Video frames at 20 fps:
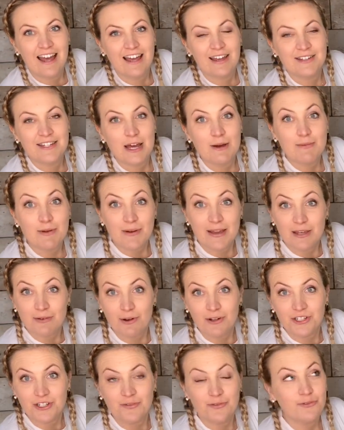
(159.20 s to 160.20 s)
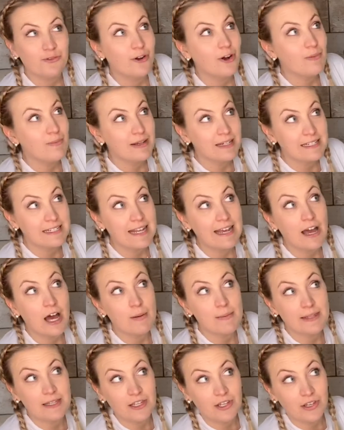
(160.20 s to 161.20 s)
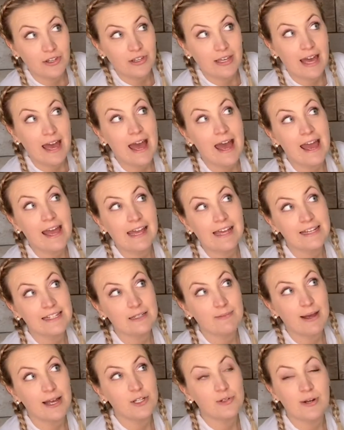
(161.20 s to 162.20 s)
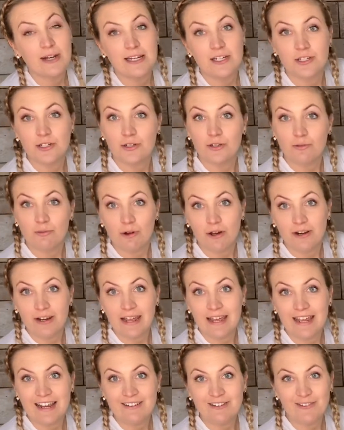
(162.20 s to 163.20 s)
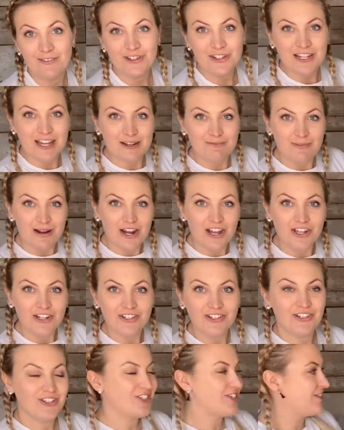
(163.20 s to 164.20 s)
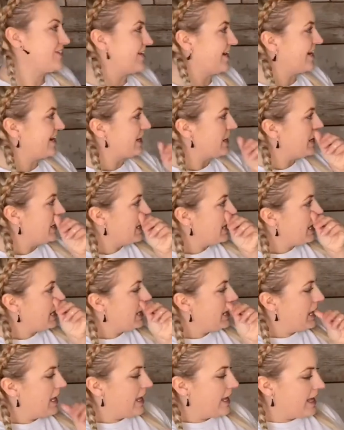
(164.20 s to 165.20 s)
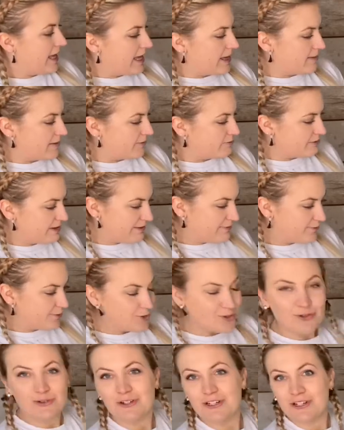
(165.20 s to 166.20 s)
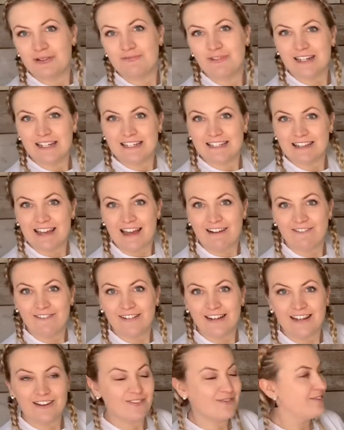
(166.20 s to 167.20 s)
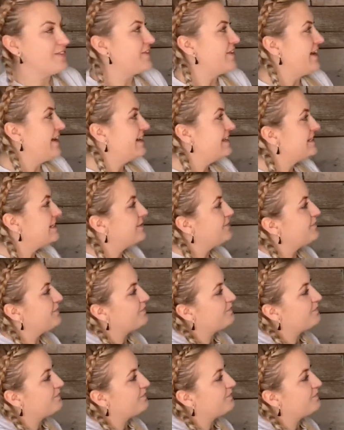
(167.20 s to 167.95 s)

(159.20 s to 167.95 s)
Tell me where you're watching from. Like I say, I'm in the UK. It's about 22:01 here. I've just had my lunch. So I've refueled and I'm ready to carry on with this.